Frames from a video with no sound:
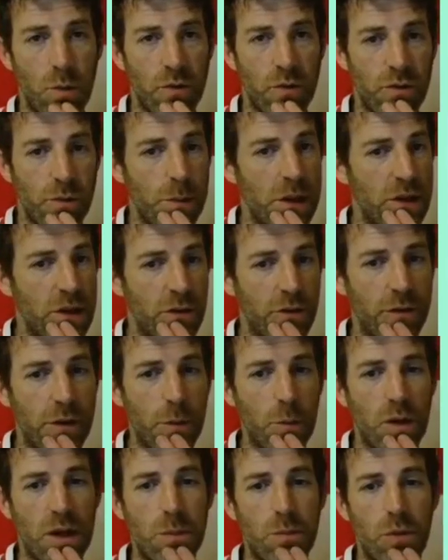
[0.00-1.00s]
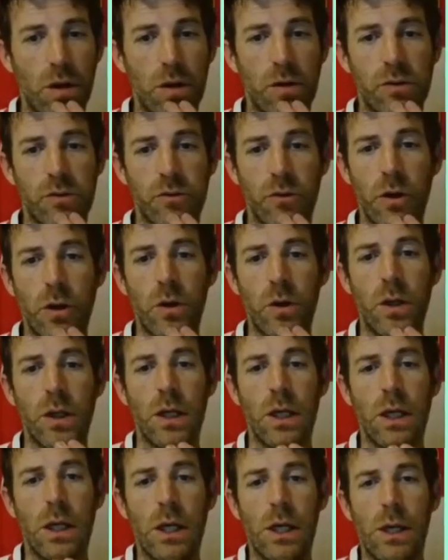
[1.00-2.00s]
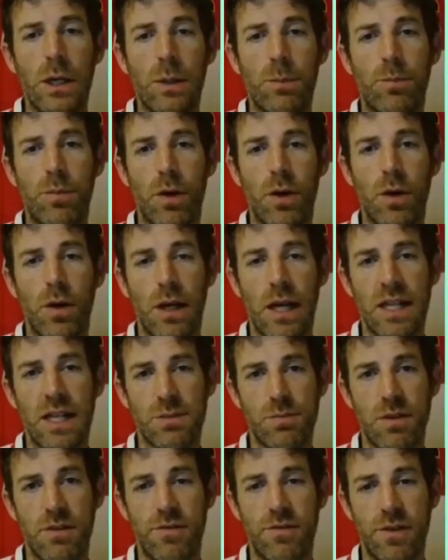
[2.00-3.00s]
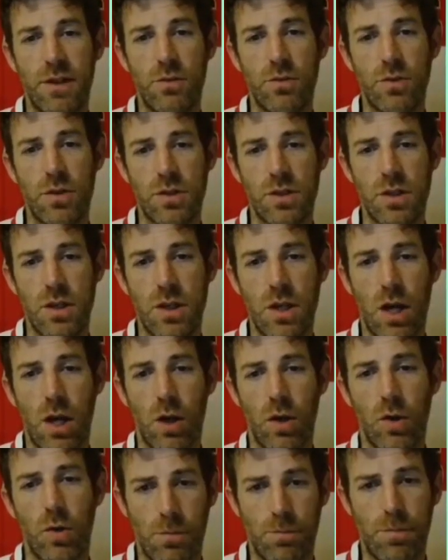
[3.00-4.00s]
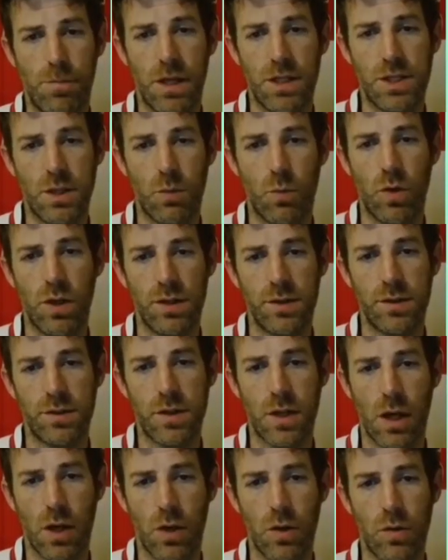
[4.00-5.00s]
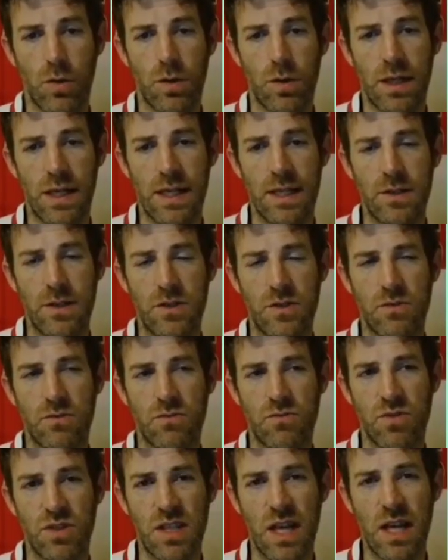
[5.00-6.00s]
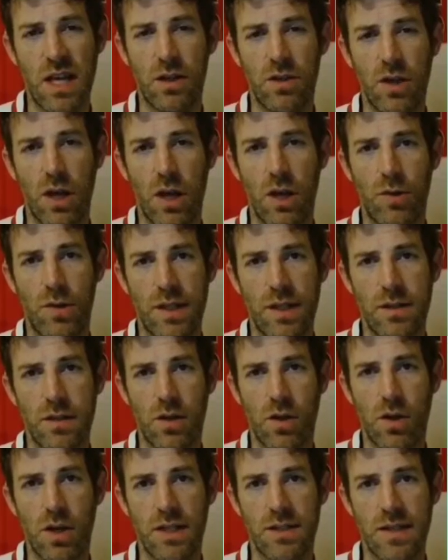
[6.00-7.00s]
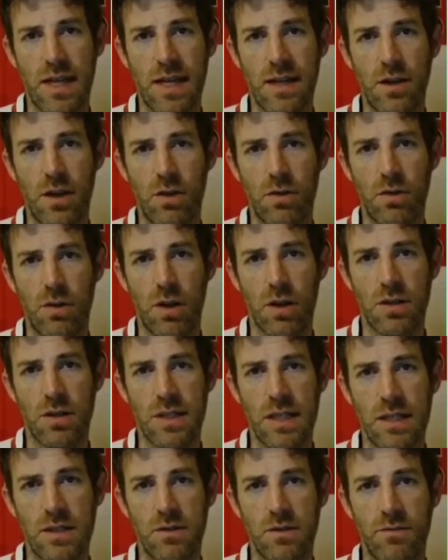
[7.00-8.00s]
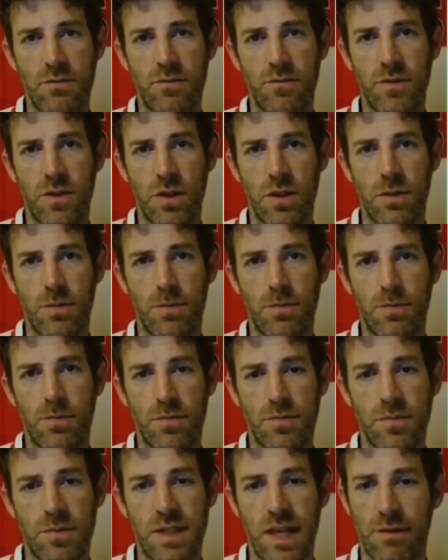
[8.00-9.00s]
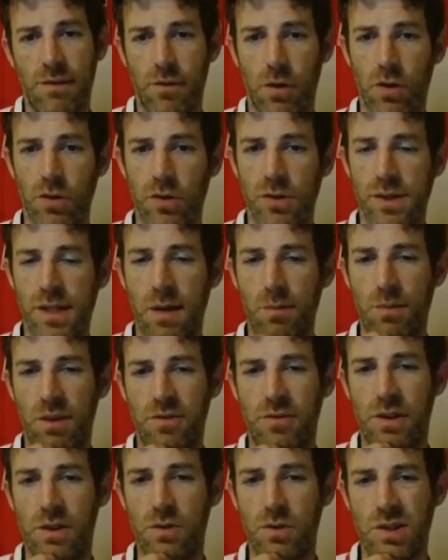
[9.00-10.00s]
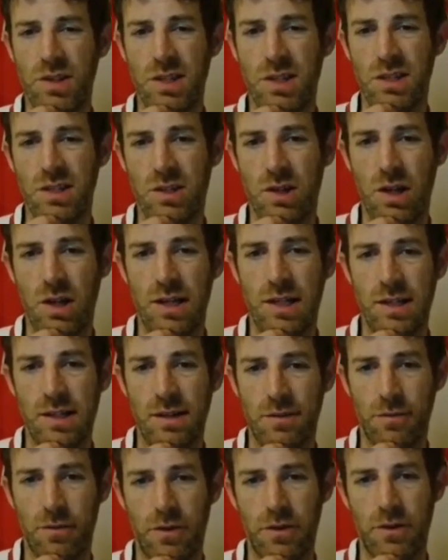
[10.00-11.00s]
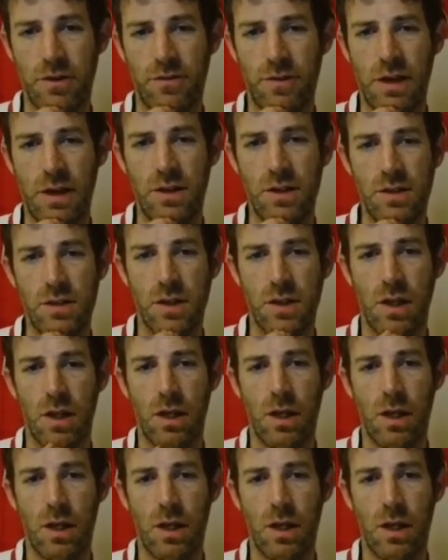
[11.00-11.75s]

was familiar with him when he broke through. But as midfielders go and budget ones go, he's second only to Caicedo last season for DEFCONs. Now, midfielders is slightly different to defenders,